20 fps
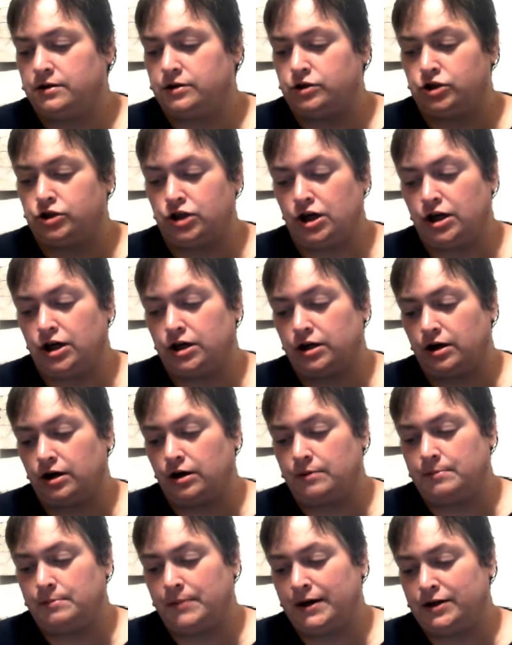junk,
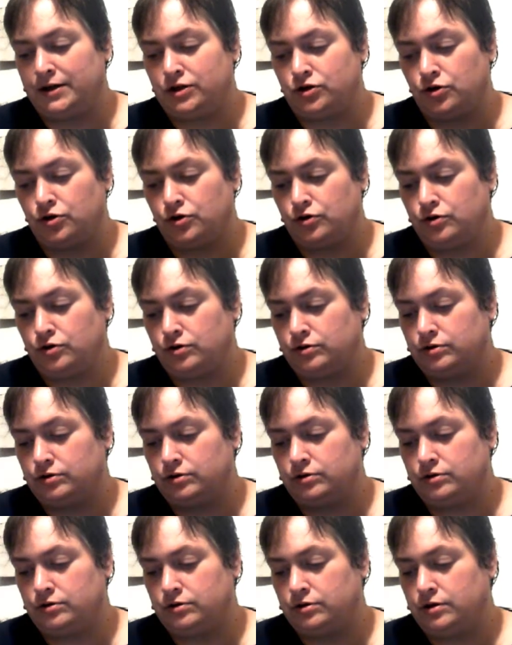my journal,
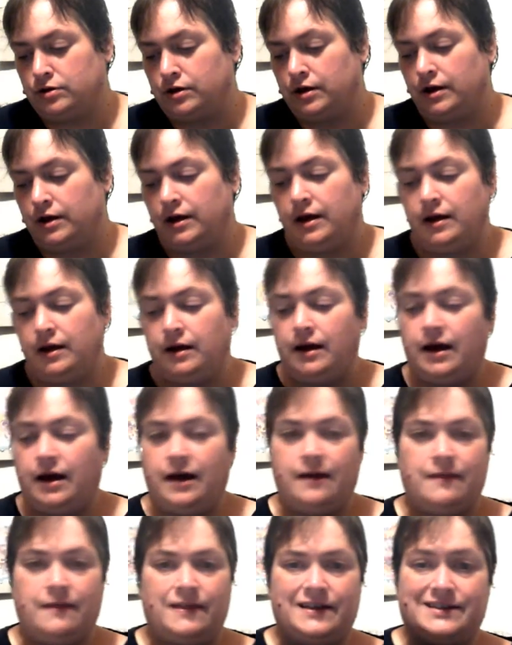
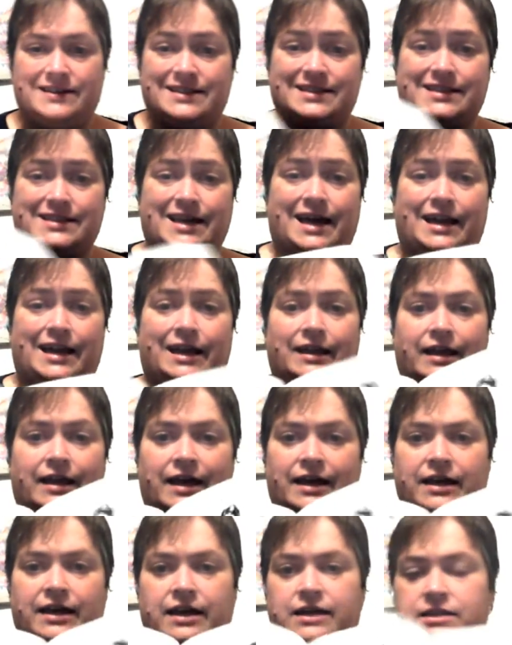and this is kind of
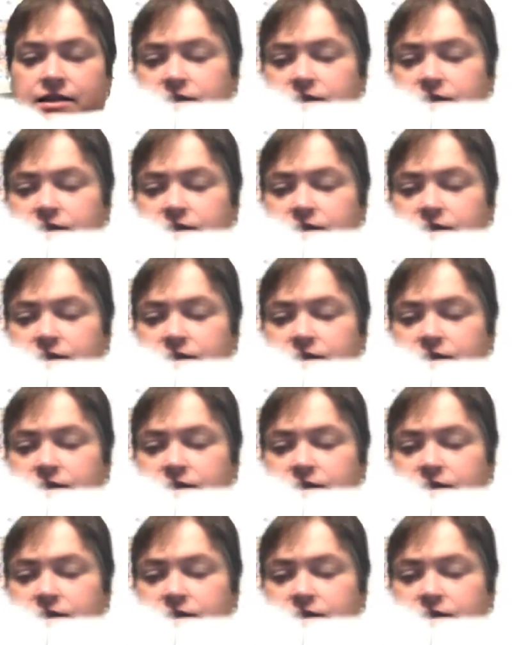like it.